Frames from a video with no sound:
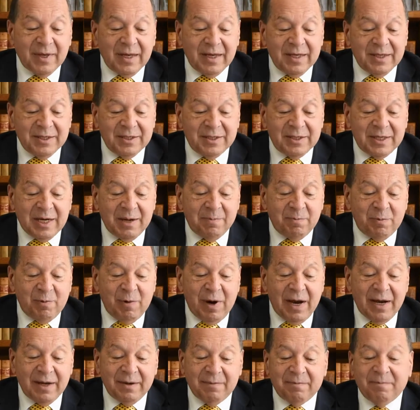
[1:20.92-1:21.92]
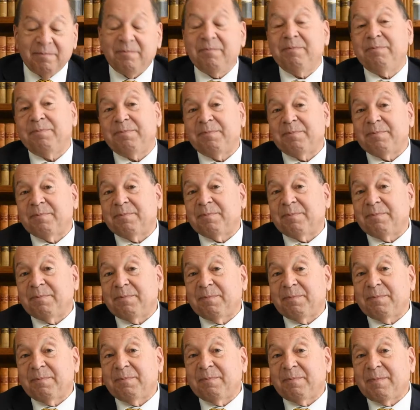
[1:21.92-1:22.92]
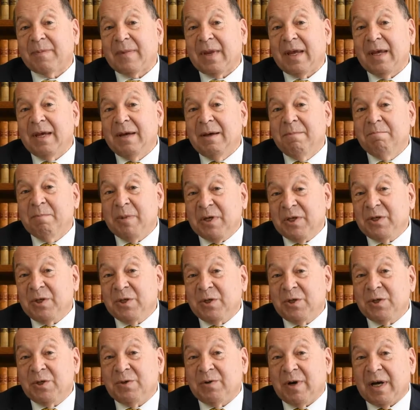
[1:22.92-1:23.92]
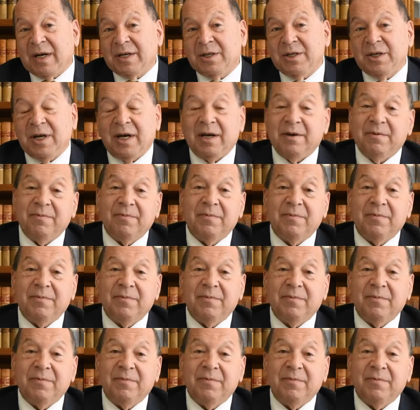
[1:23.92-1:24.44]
Step 1, business structure.